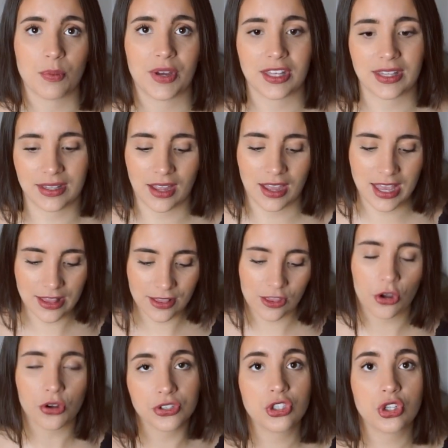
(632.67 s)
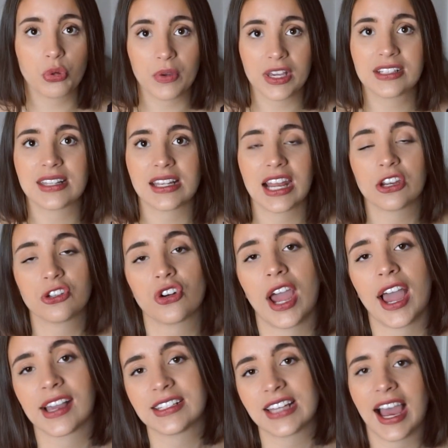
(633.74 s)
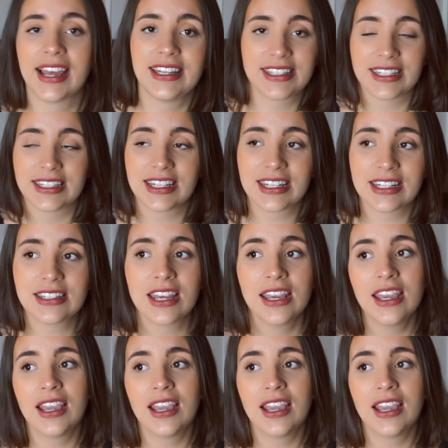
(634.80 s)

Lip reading: But in those 2 weeks that I tracked, I didn't.